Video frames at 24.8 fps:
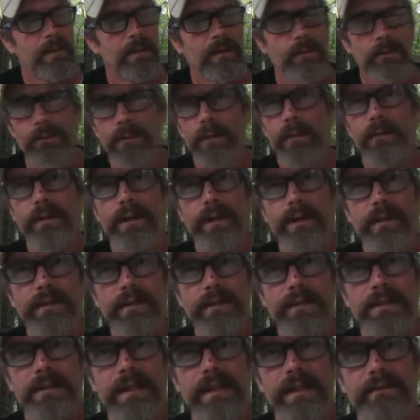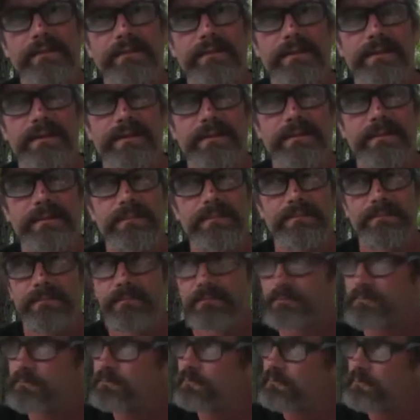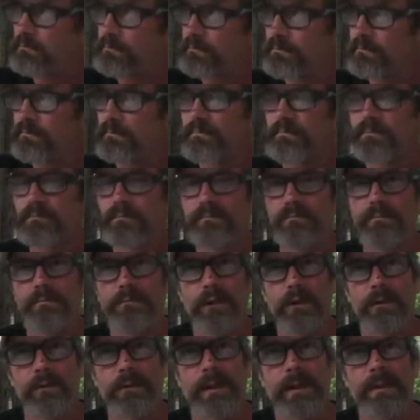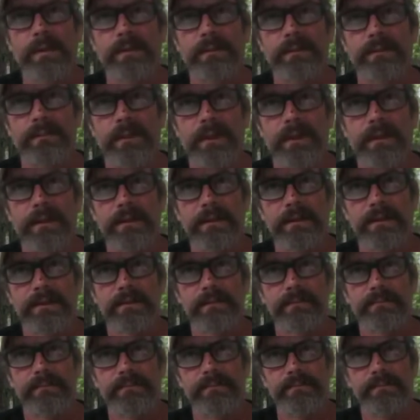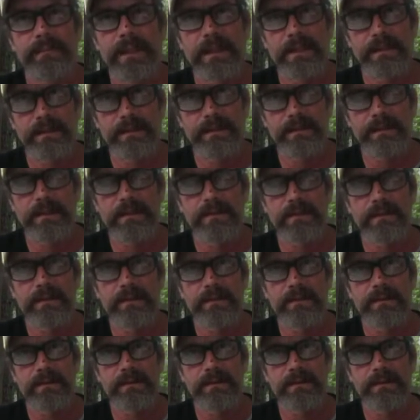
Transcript: Where were you safest? Around your brothers and your sisters.